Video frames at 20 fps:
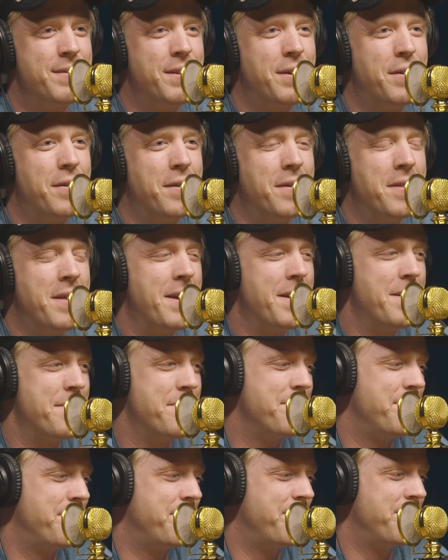Or they
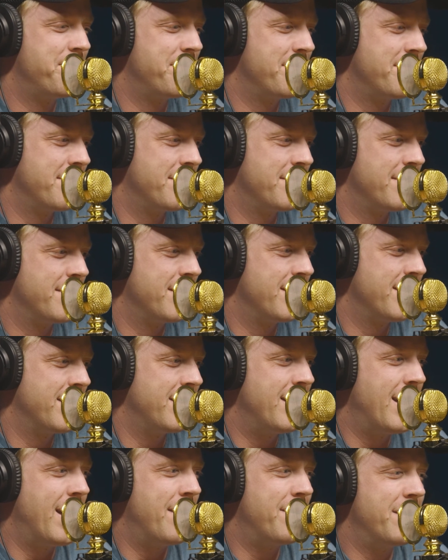
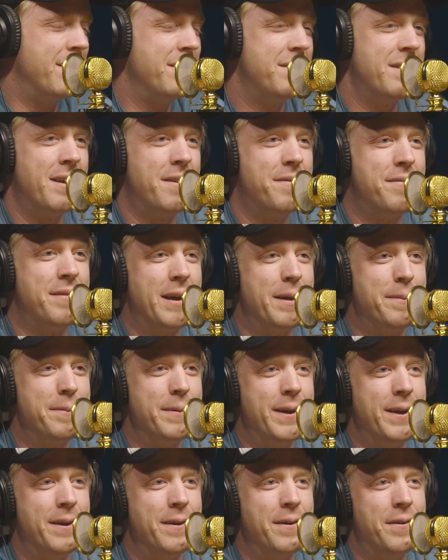have an entire
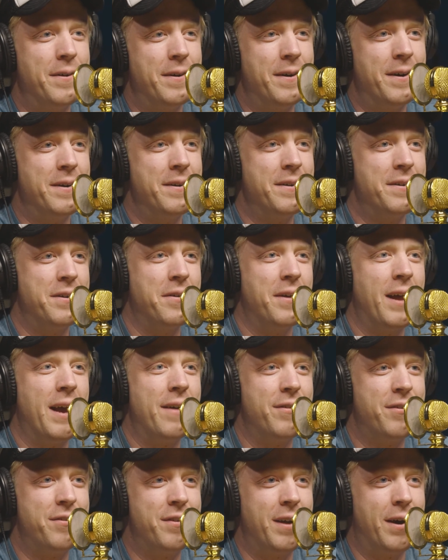family, or don't
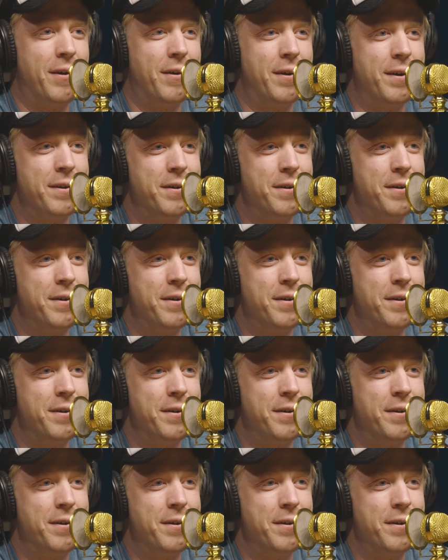have a shower,